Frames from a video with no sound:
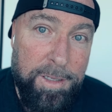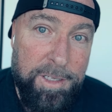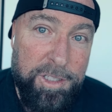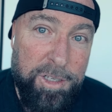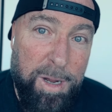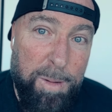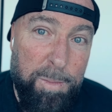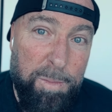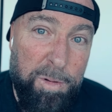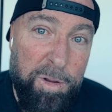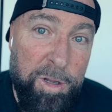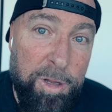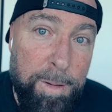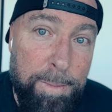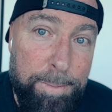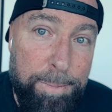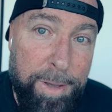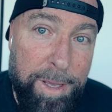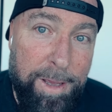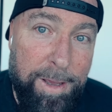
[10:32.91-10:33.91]
And so I'm
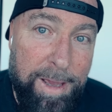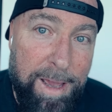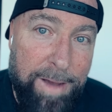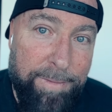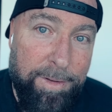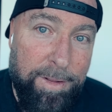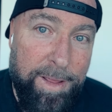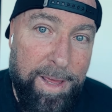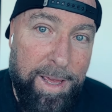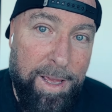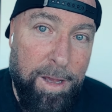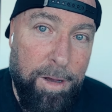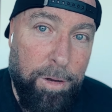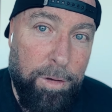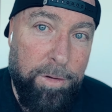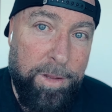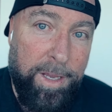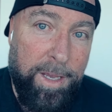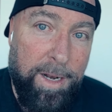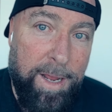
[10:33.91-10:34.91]
limping heavily,
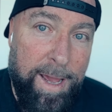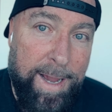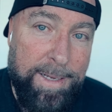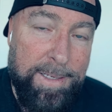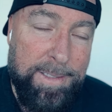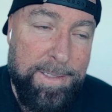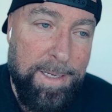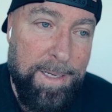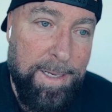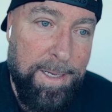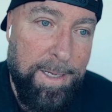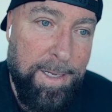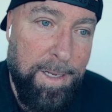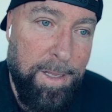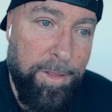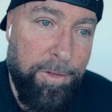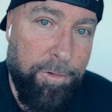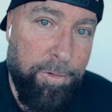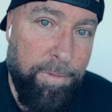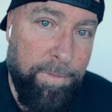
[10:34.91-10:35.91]
holding an axe
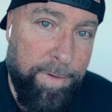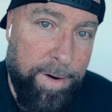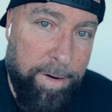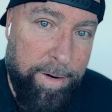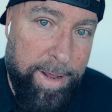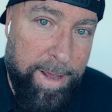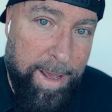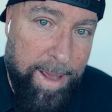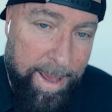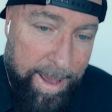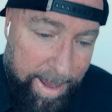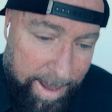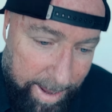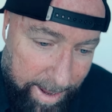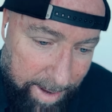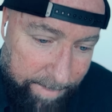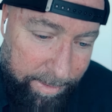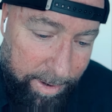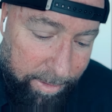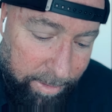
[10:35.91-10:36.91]
through very
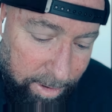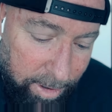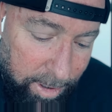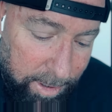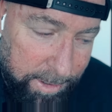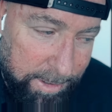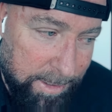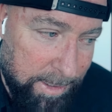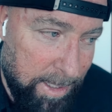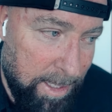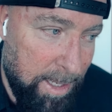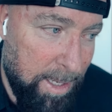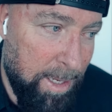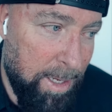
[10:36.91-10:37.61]
heavy grass